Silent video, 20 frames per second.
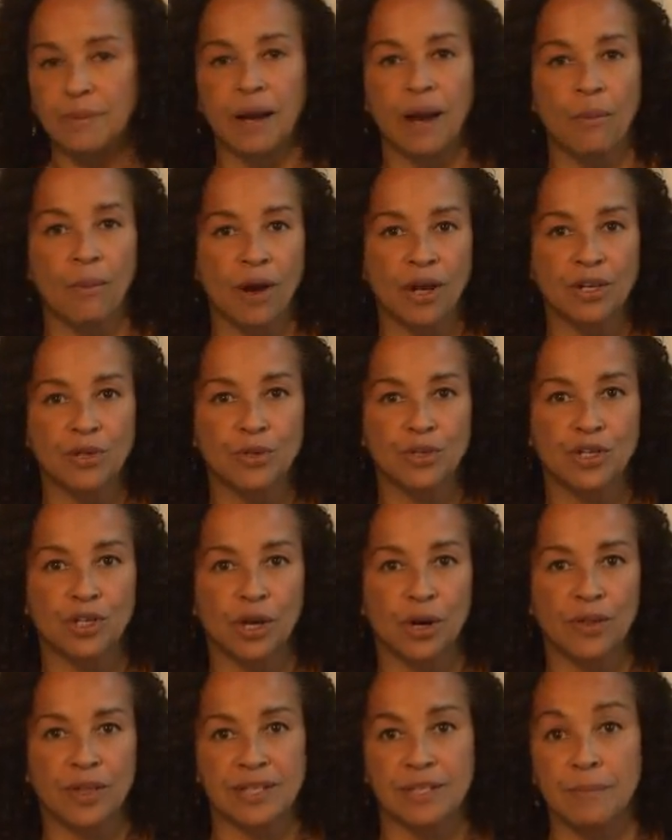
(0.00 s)
but I want to do a
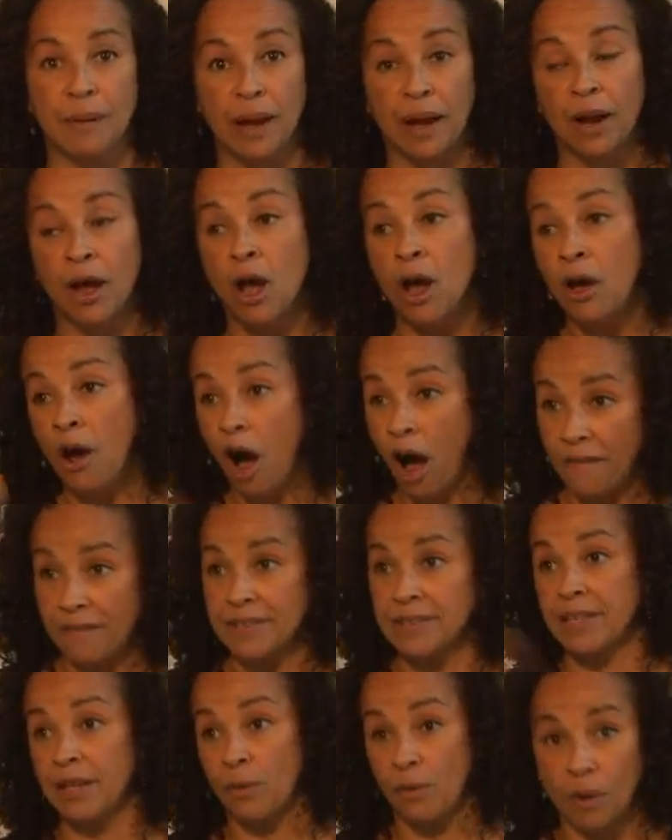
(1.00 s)
show that's about
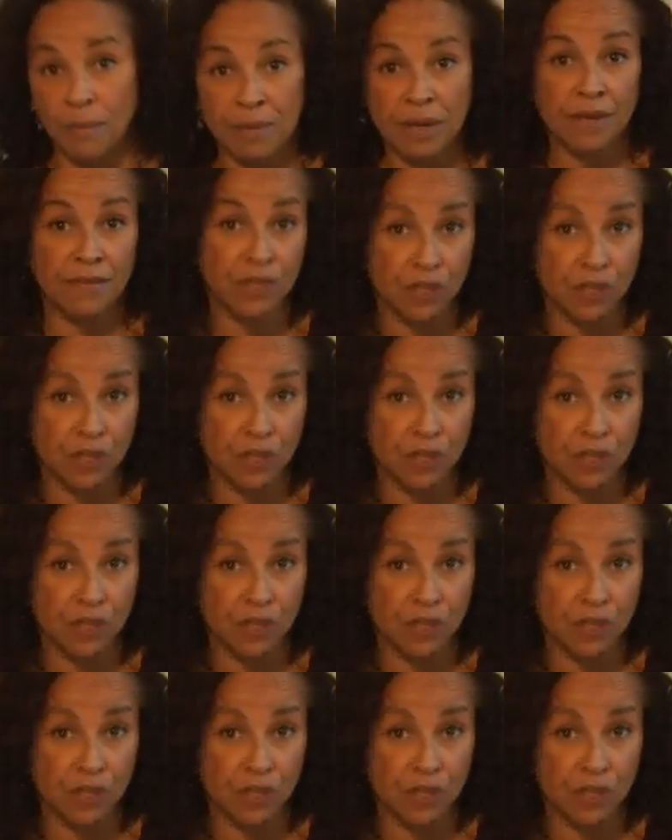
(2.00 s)
obviously a woman